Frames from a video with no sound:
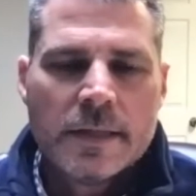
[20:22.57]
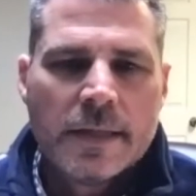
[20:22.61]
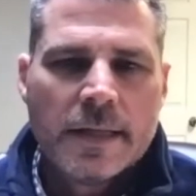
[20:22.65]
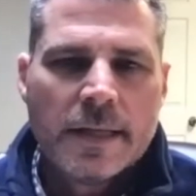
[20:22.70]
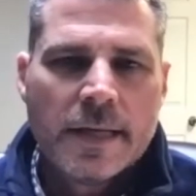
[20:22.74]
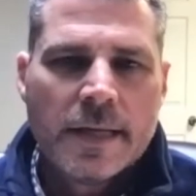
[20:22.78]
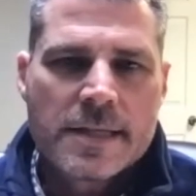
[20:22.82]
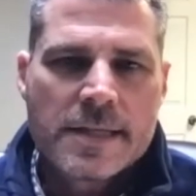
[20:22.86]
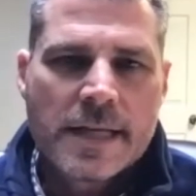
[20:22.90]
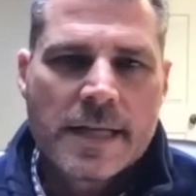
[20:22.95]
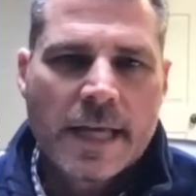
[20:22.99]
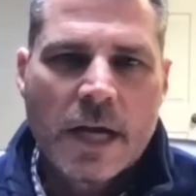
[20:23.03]

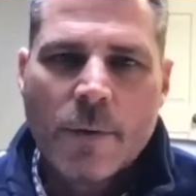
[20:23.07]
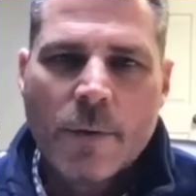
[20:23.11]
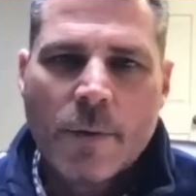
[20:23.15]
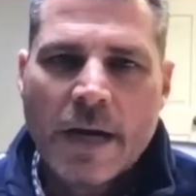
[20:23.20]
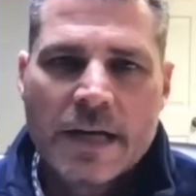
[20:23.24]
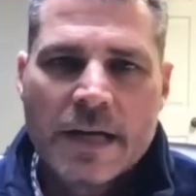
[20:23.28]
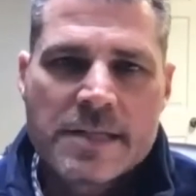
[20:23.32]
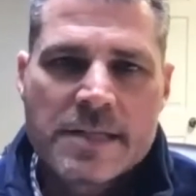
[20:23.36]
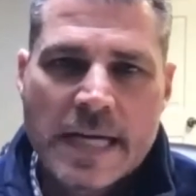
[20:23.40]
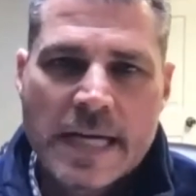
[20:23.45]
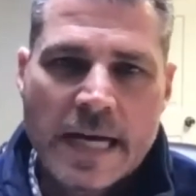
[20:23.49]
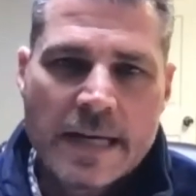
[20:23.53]
And as they go
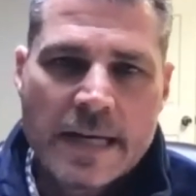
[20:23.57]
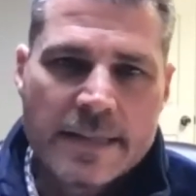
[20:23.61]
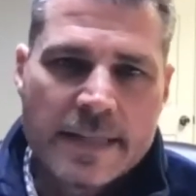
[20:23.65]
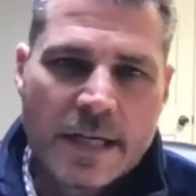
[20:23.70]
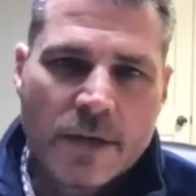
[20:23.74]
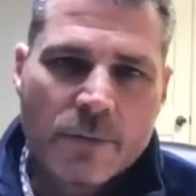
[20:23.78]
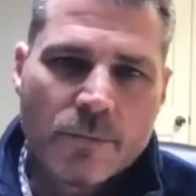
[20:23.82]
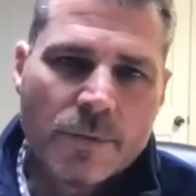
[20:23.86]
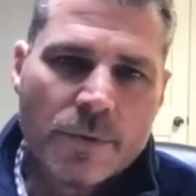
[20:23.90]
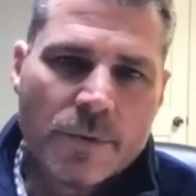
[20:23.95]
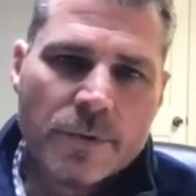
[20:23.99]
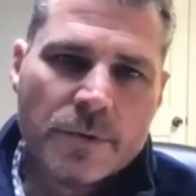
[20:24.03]
outside
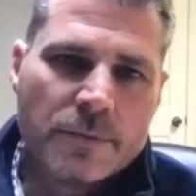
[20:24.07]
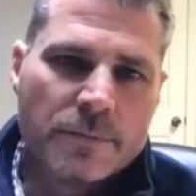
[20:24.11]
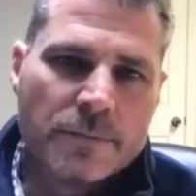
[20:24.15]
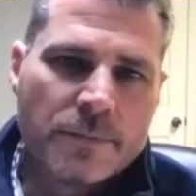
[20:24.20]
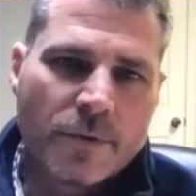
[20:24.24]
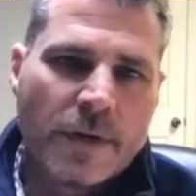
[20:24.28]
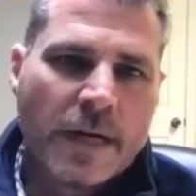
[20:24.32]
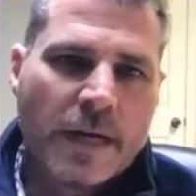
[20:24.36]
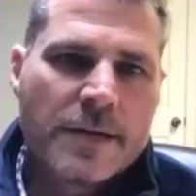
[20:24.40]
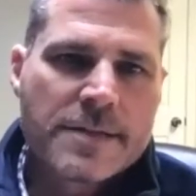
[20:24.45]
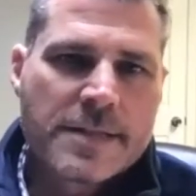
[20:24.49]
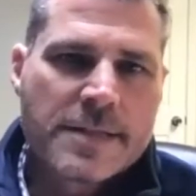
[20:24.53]
that room
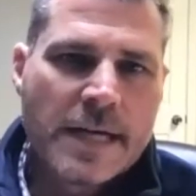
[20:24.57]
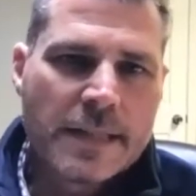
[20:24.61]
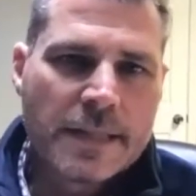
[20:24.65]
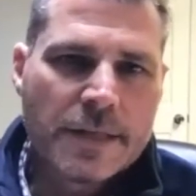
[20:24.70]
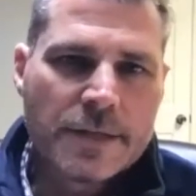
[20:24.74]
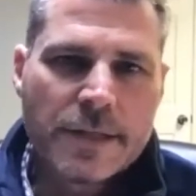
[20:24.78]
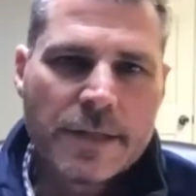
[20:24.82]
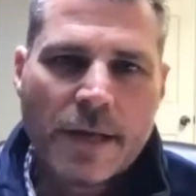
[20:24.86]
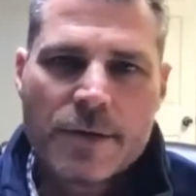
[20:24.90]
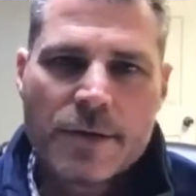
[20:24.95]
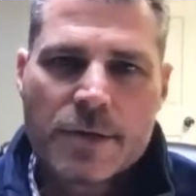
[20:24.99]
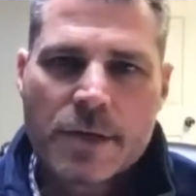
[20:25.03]
or outside the
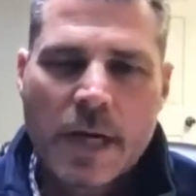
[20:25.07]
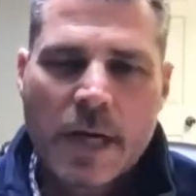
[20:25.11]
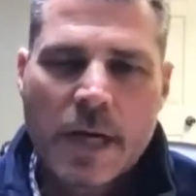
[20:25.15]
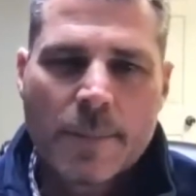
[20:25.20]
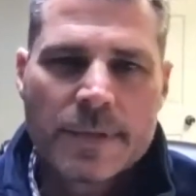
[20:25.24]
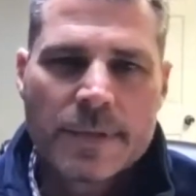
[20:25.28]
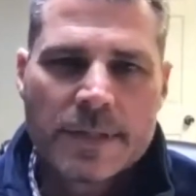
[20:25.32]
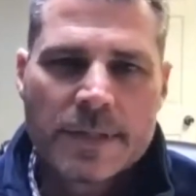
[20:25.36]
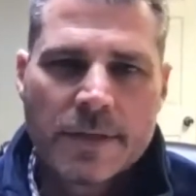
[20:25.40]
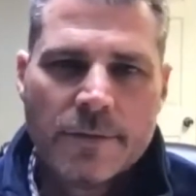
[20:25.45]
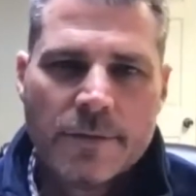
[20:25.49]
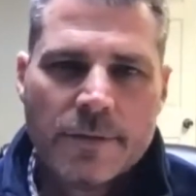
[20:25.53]
teaching
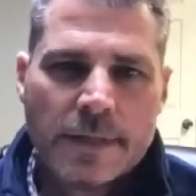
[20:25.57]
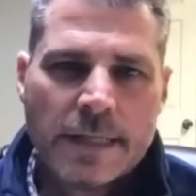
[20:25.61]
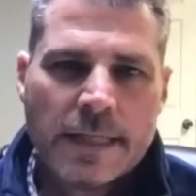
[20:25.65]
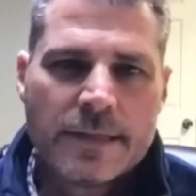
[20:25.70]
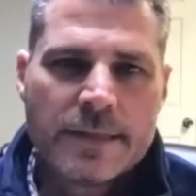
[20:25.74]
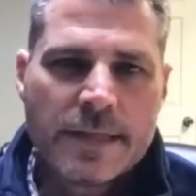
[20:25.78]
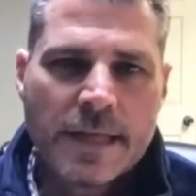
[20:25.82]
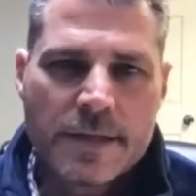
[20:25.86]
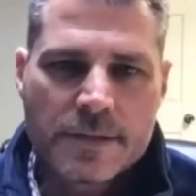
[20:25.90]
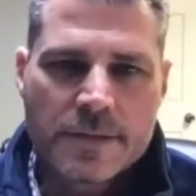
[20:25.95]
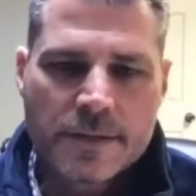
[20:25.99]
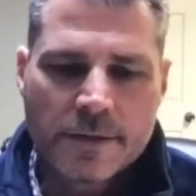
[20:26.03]
opportunity and
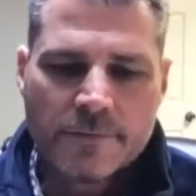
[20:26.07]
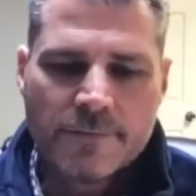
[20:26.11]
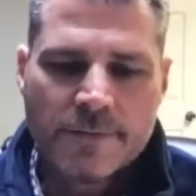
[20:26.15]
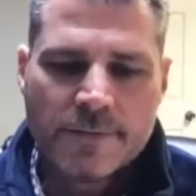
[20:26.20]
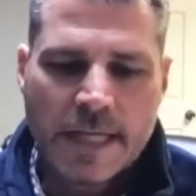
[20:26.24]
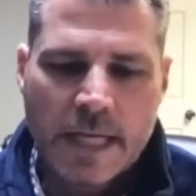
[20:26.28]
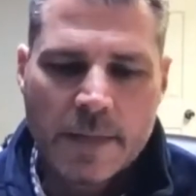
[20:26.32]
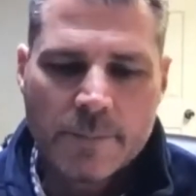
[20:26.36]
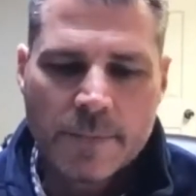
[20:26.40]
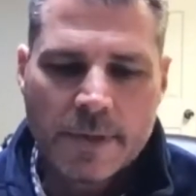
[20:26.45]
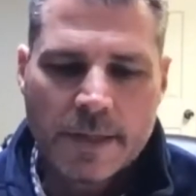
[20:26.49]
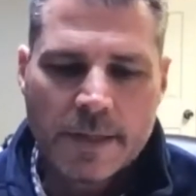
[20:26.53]
teach their
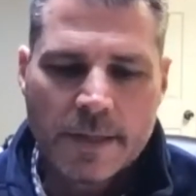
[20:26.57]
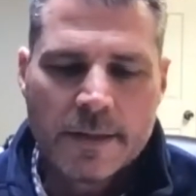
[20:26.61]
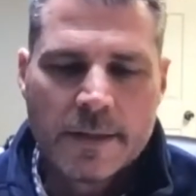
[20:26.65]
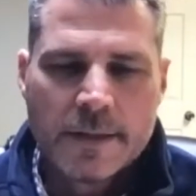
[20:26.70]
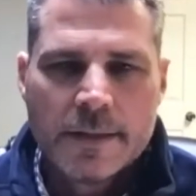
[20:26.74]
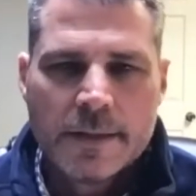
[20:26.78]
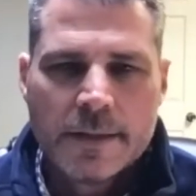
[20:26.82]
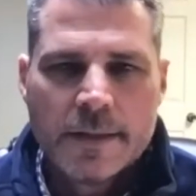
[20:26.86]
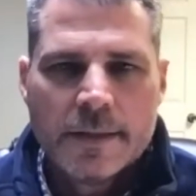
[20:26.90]
family